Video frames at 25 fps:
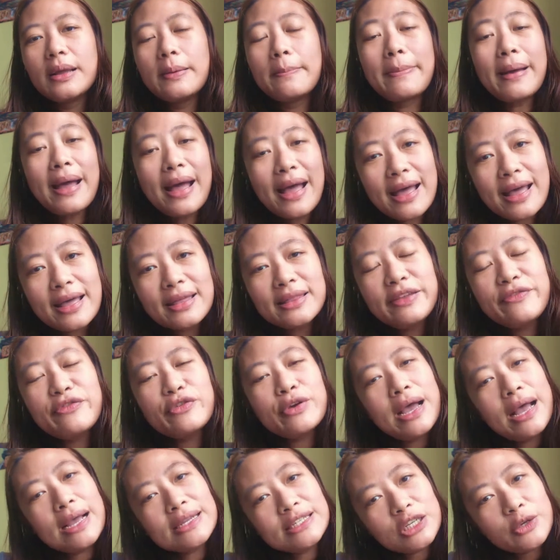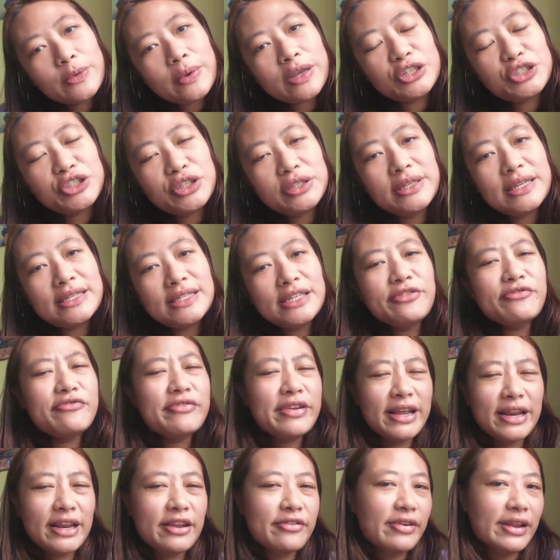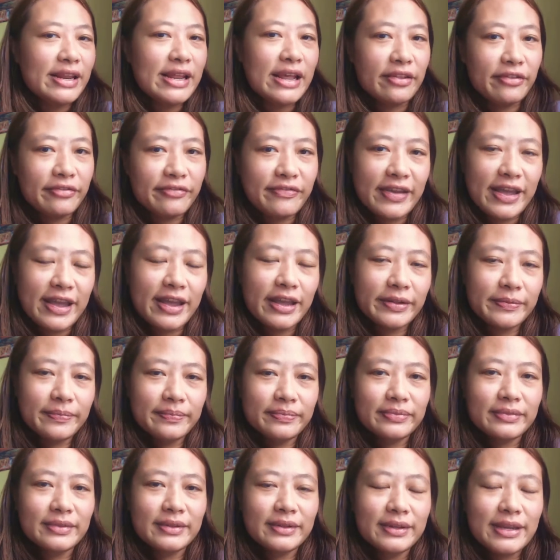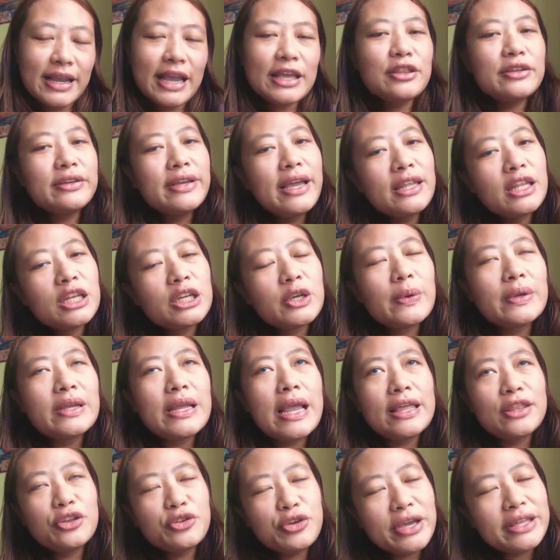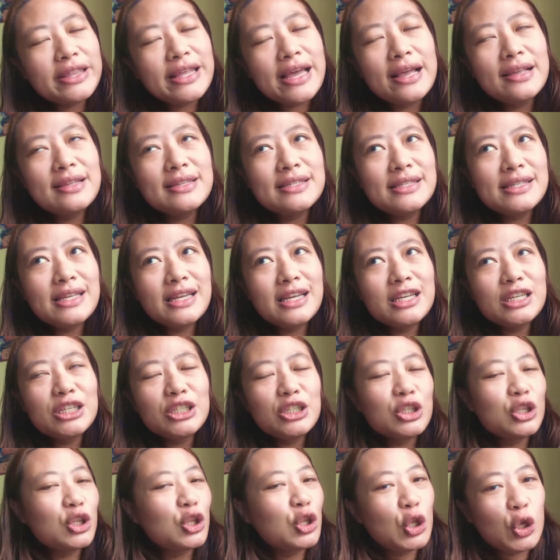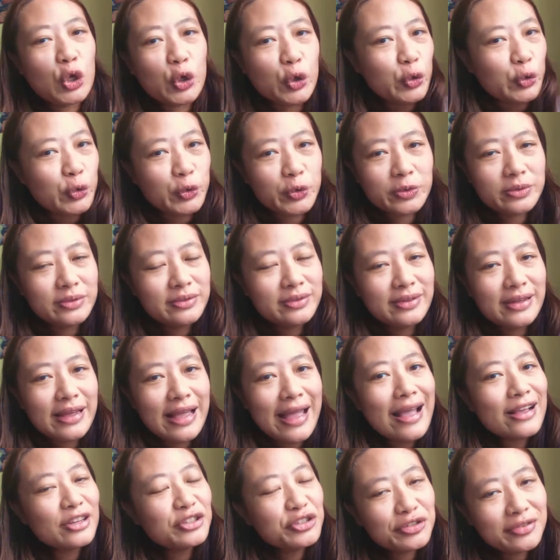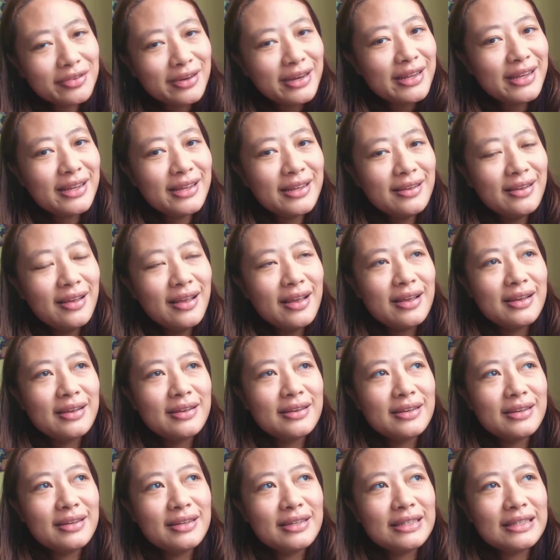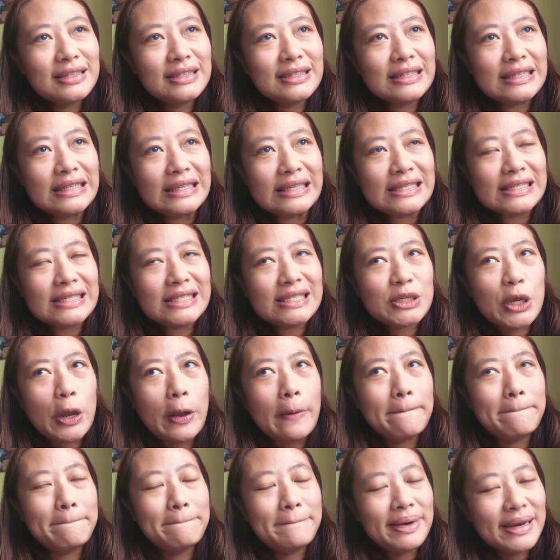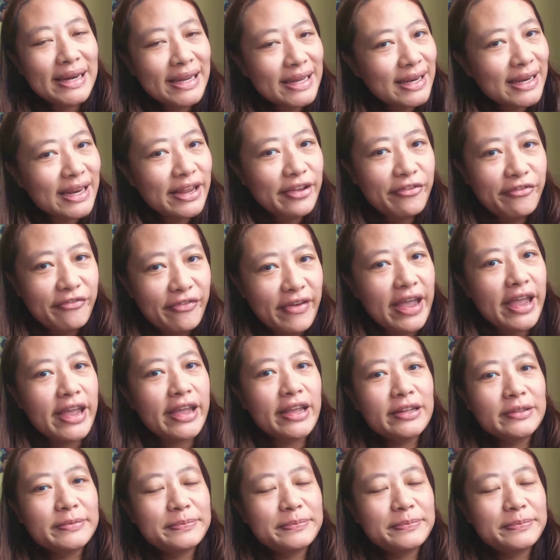but if you ask the question is it really really unfair and you get the, and you get the answer no actually it is completely fair